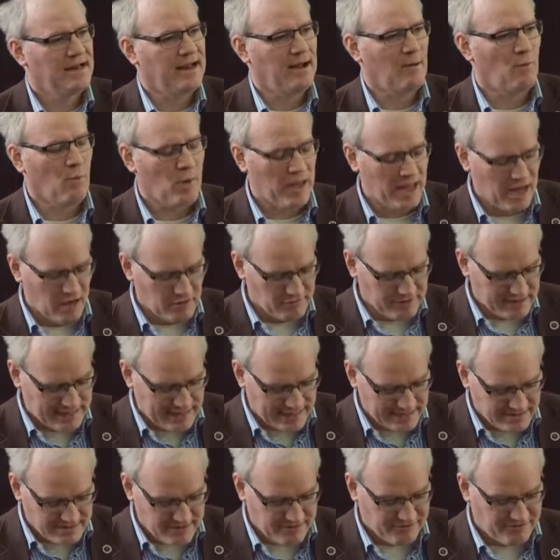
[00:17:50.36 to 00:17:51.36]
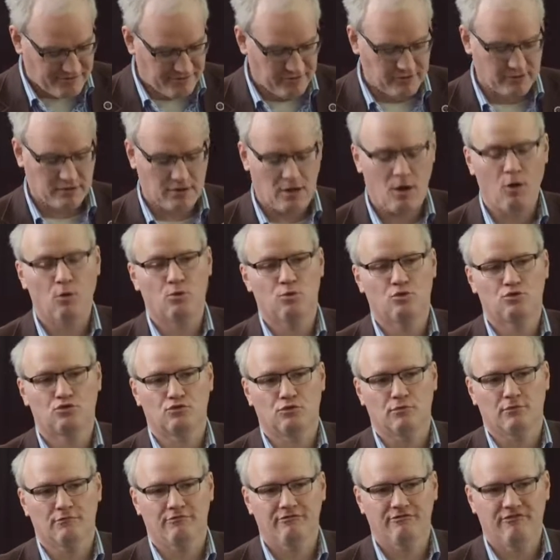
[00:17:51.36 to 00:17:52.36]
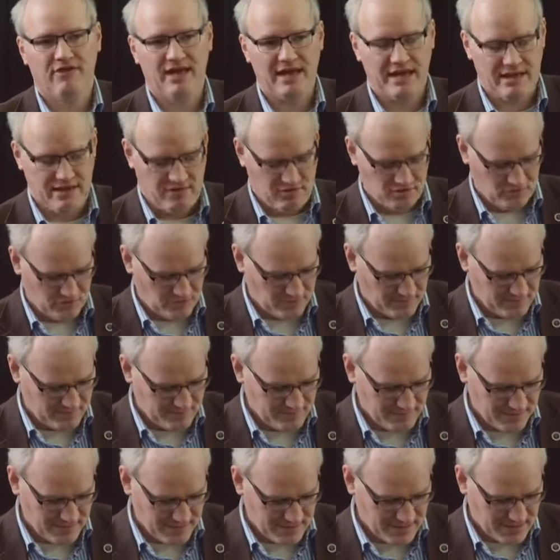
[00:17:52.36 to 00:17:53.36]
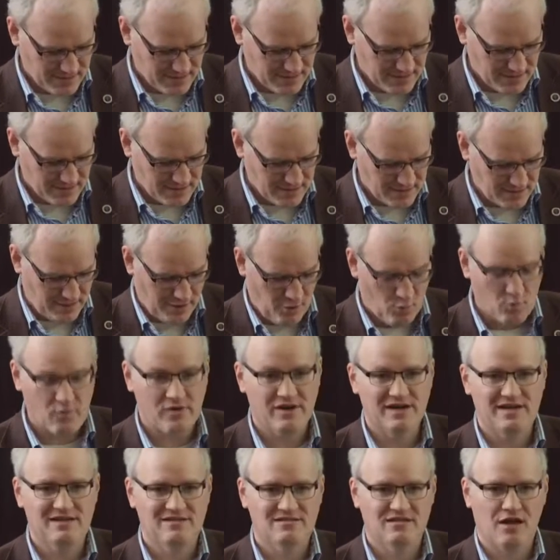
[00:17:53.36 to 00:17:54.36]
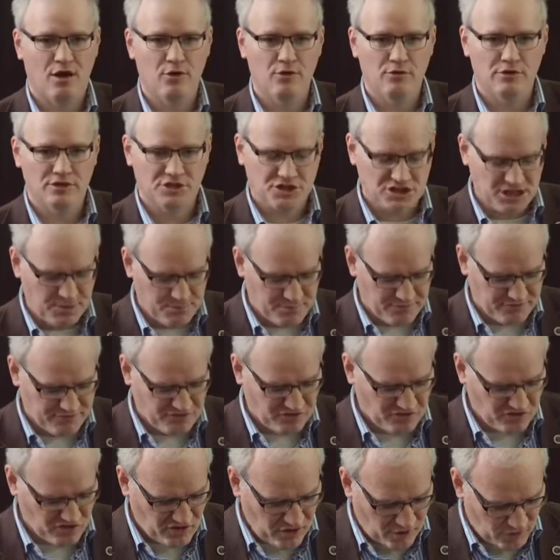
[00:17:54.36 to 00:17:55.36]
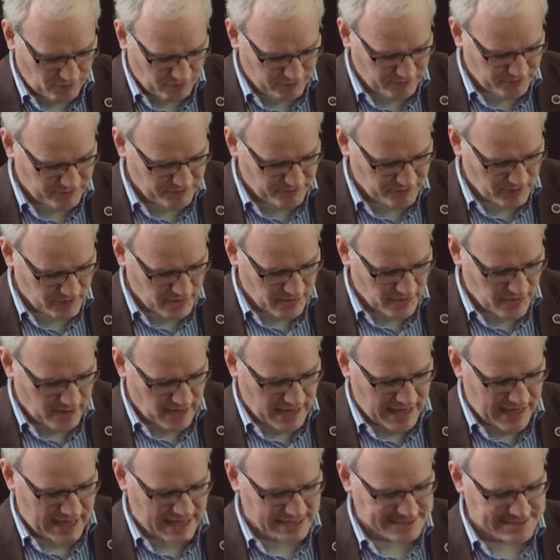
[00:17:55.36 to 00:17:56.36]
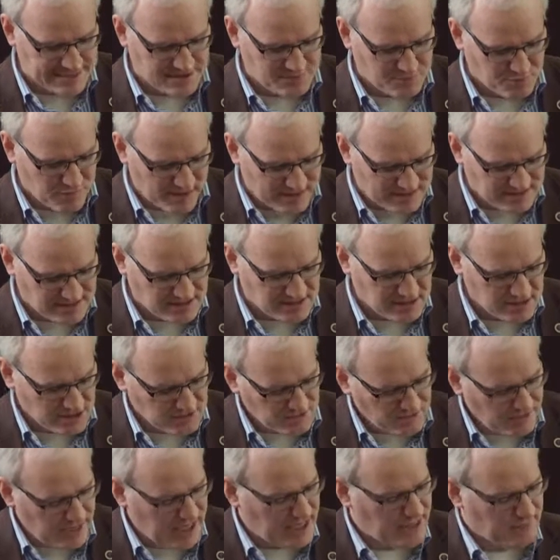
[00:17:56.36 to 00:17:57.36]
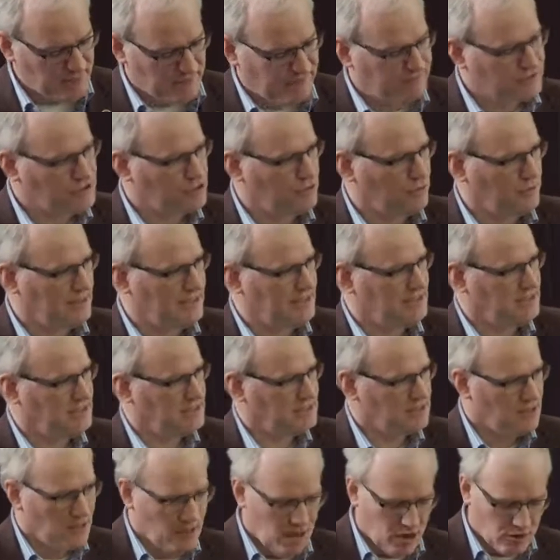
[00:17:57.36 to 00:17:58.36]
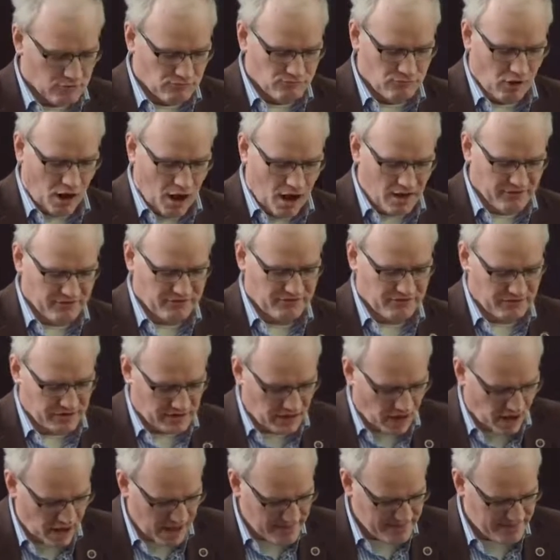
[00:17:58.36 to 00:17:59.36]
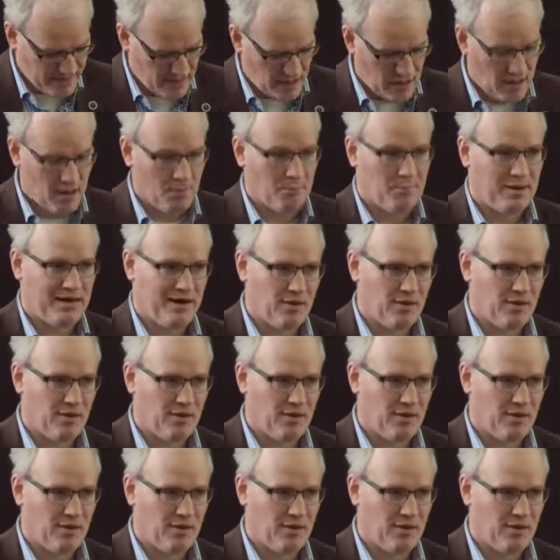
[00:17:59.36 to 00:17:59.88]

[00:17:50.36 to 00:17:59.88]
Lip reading: Now, we are in a different cultural phase where it is ownership of self expressed as freedom of choice rather than either